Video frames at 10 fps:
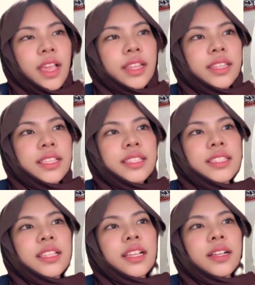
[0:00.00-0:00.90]

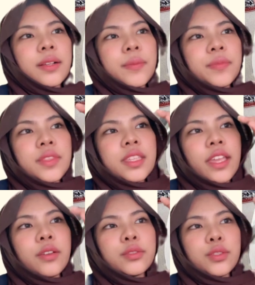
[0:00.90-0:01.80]
this
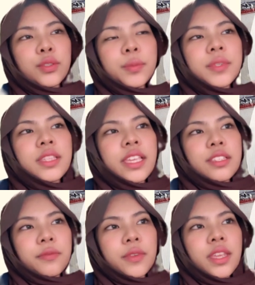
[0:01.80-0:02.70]
TiO2 plus
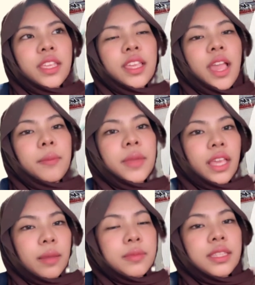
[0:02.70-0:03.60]
Hv
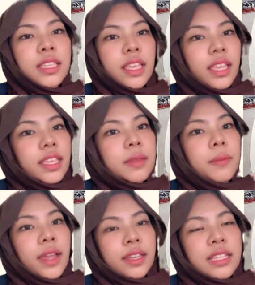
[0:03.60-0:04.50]
becomes E
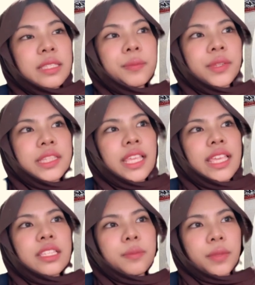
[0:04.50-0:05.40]
minus plus
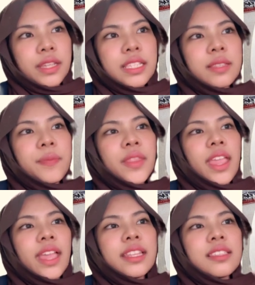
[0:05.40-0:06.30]
H plus,
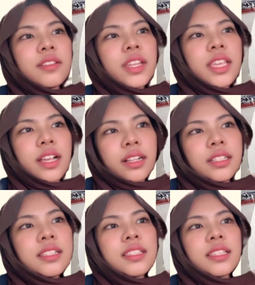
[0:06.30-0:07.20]
and these
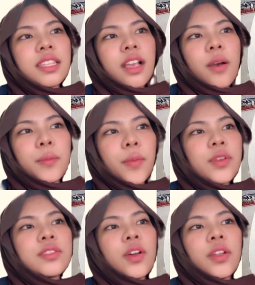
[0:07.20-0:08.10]
radicals
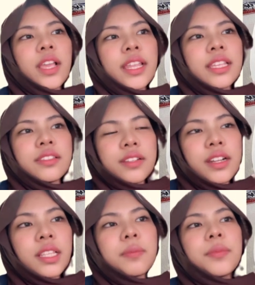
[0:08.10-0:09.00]
decompose organic
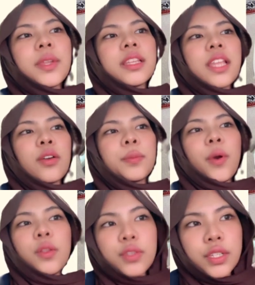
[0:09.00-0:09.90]
dirt, break down
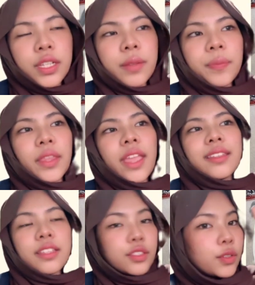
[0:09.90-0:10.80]
pollution,
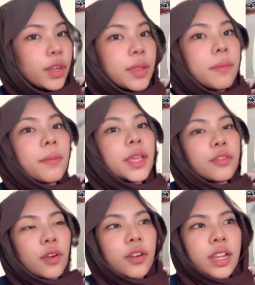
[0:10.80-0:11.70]
and destroy
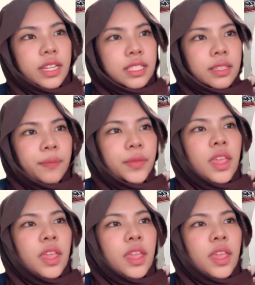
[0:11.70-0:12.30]
microorganisms.